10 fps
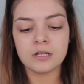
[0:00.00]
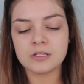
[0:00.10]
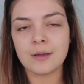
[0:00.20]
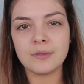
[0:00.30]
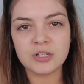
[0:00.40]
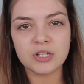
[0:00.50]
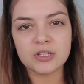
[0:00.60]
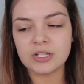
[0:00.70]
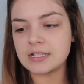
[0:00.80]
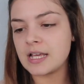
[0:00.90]
So I'm literally
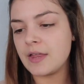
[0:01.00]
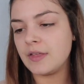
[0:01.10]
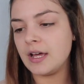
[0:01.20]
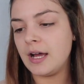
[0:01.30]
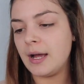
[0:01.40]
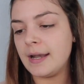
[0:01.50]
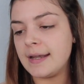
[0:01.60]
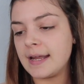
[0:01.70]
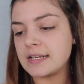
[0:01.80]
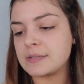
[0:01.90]
just going to take the
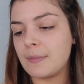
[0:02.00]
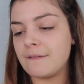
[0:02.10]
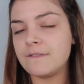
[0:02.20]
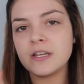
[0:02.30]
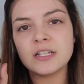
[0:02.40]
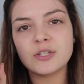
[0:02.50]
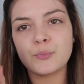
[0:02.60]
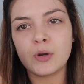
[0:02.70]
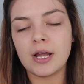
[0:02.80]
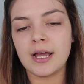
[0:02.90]
NYX matte finish
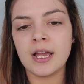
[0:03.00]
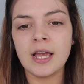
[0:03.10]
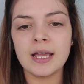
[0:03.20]
spray.